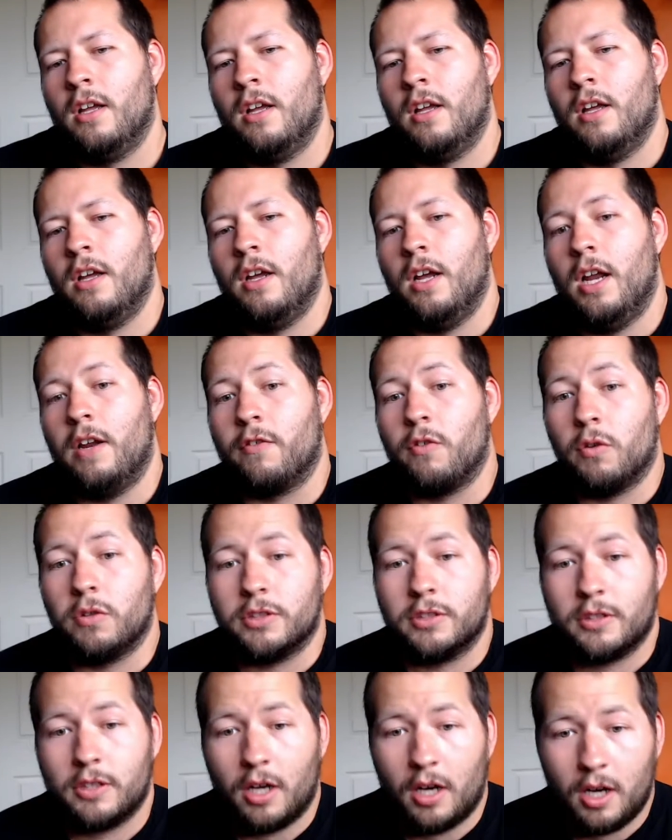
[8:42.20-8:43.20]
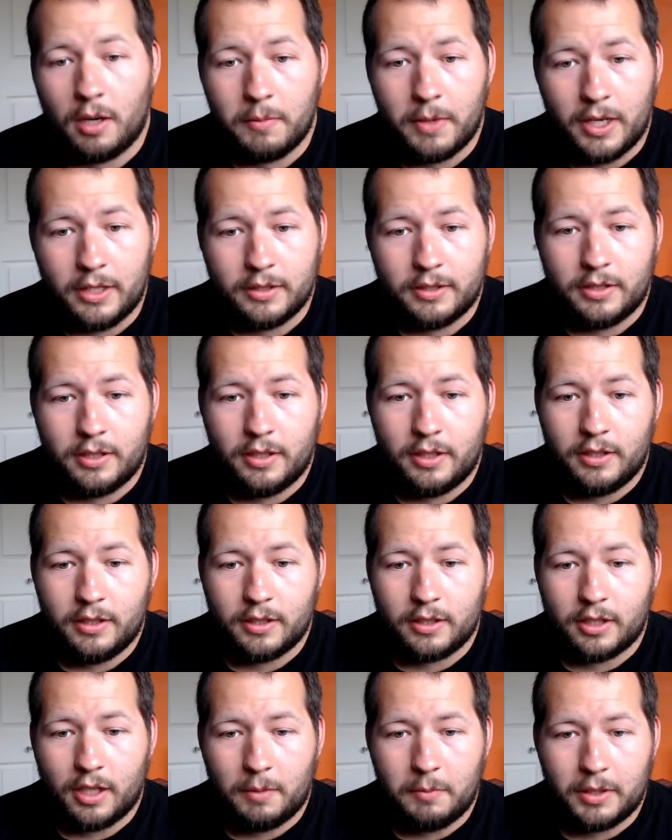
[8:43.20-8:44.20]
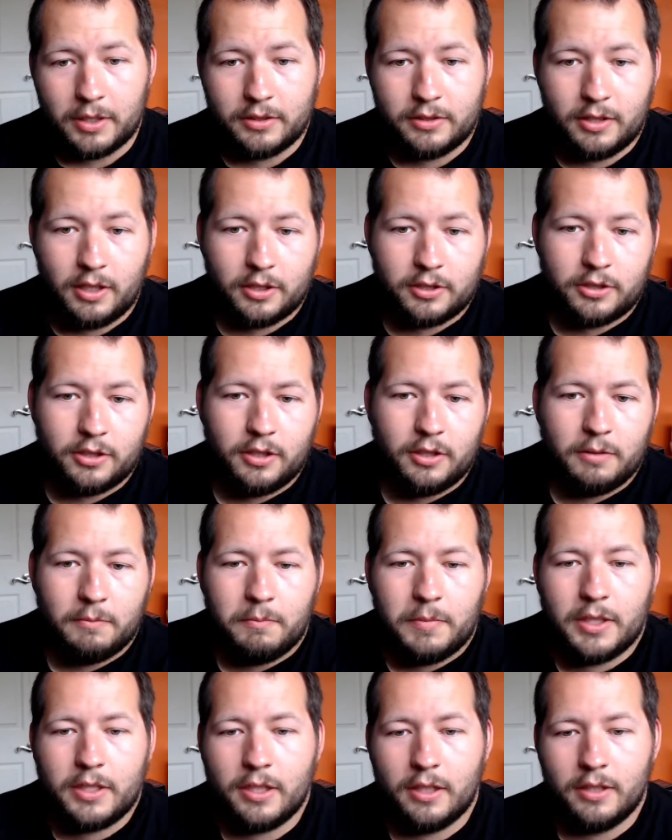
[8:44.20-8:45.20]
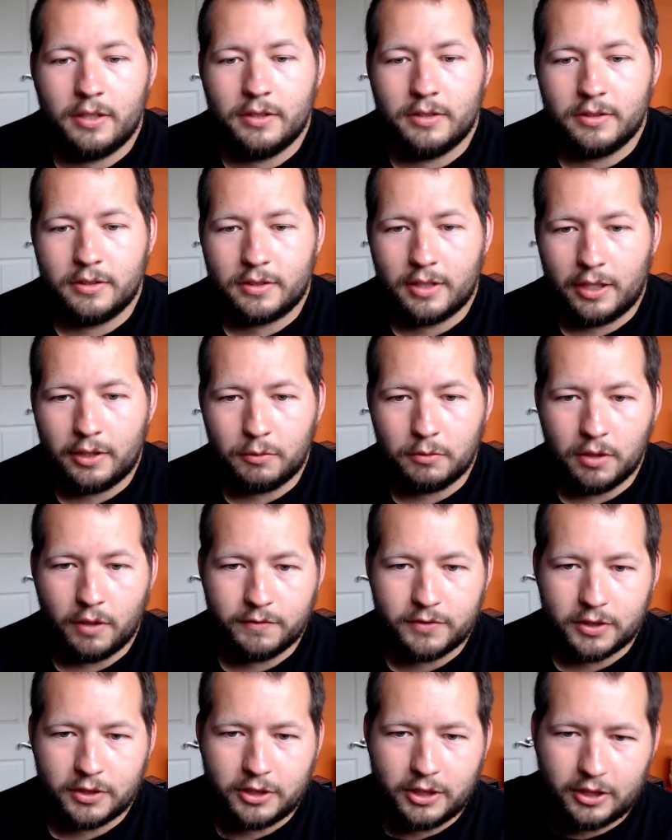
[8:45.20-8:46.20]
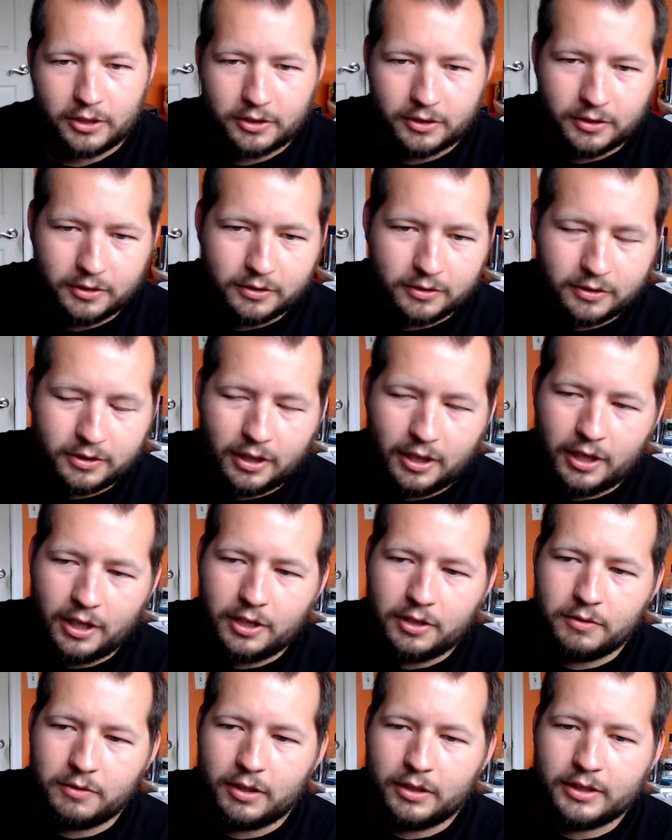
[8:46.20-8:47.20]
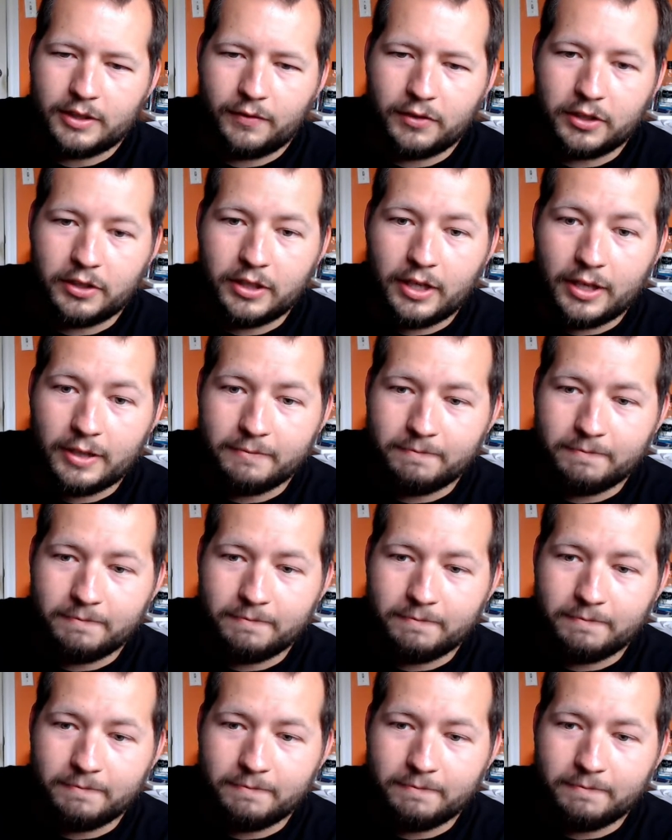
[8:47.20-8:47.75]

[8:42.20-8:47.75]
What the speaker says: and of course comment in the comment section, because I do love suggestions, and you guys have a good day.